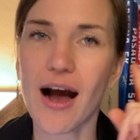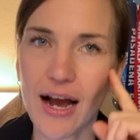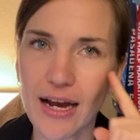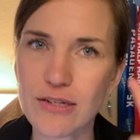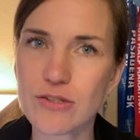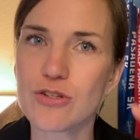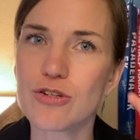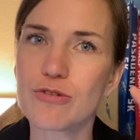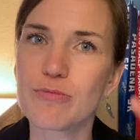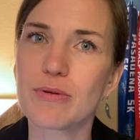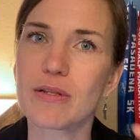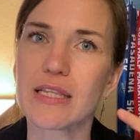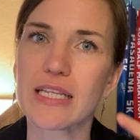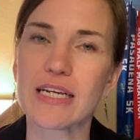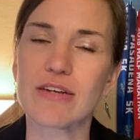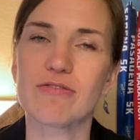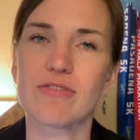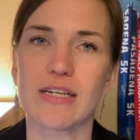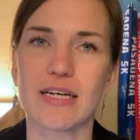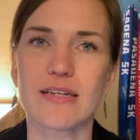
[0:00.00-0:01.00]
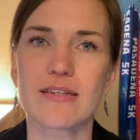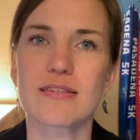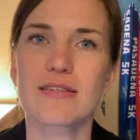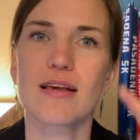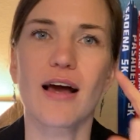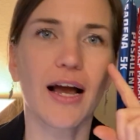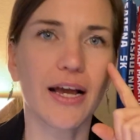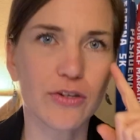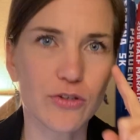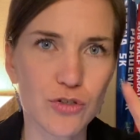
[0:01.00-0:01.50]
I do believe this.
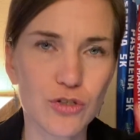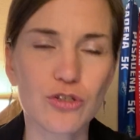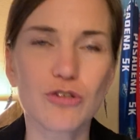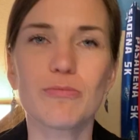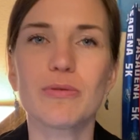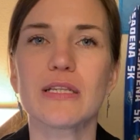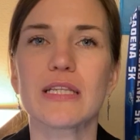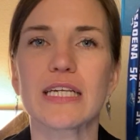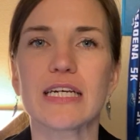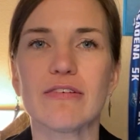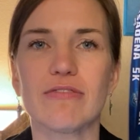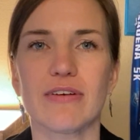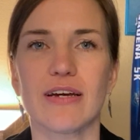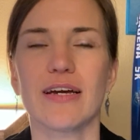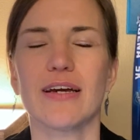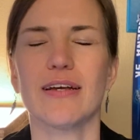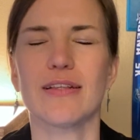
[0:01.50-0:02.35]
I do believe it.